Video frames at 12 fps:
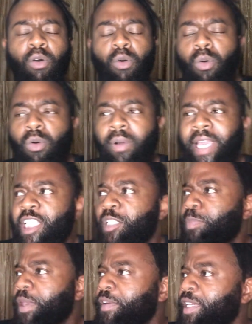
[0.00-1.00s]
or
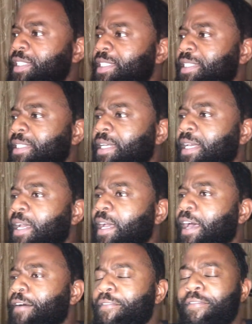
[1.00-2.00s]
experienced
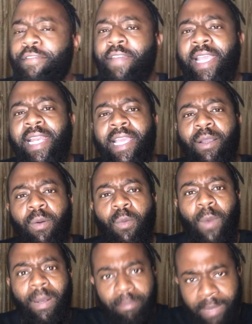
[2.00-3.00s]
a feeling
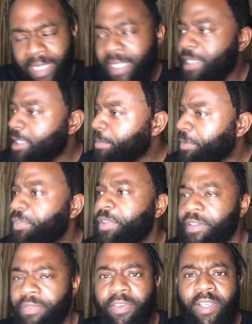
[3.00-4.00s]
when meeting someone for the
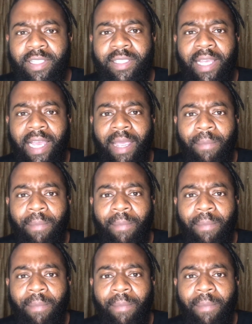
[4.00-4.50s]
first time